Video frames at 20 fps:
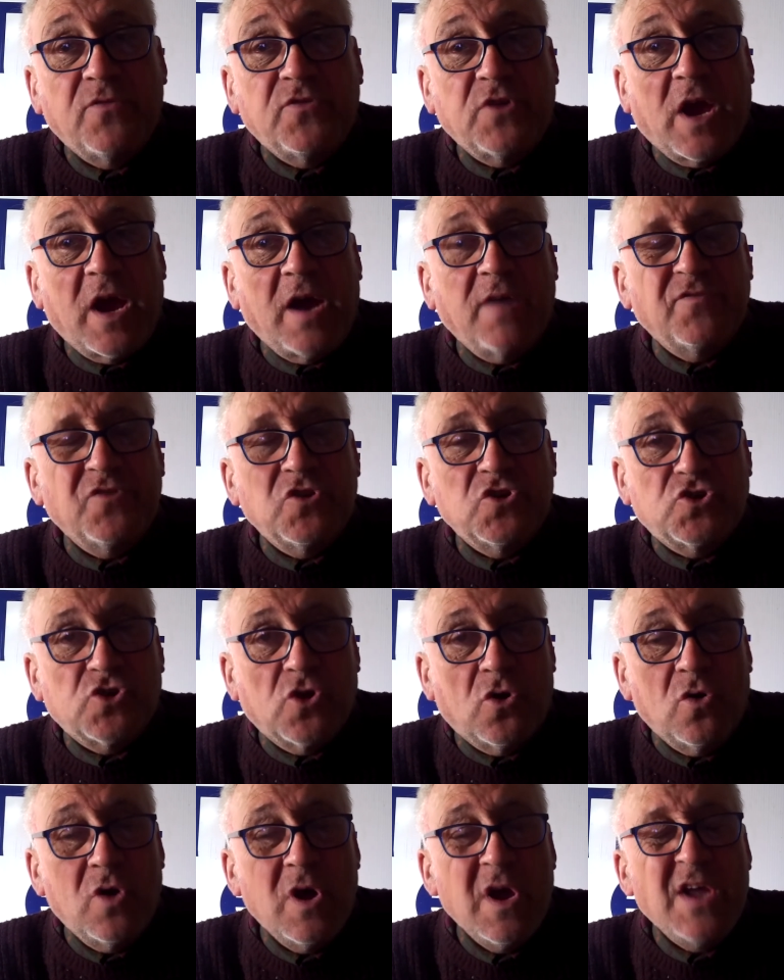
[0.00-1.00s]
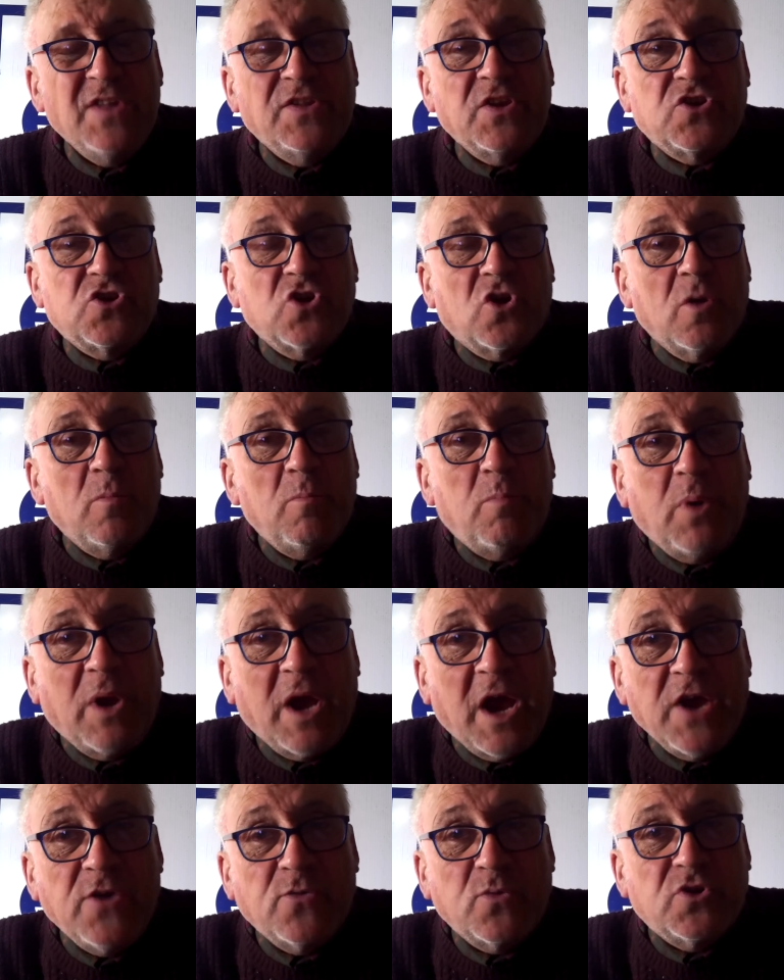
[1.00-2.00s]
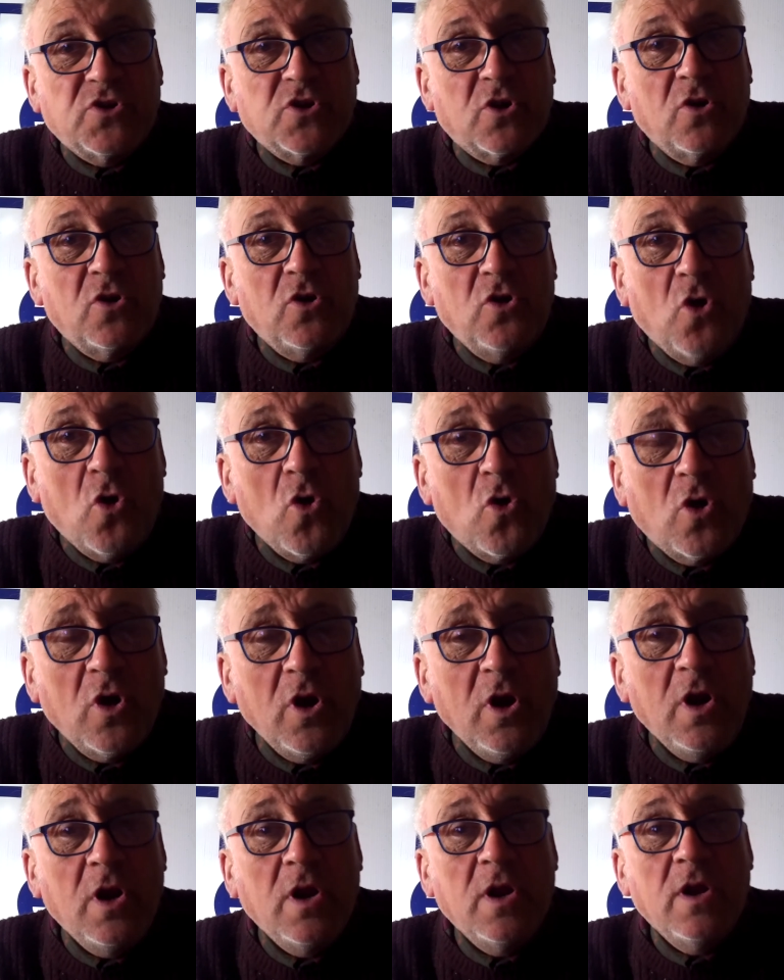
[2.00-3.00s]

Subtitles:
you have to show that you complied with your local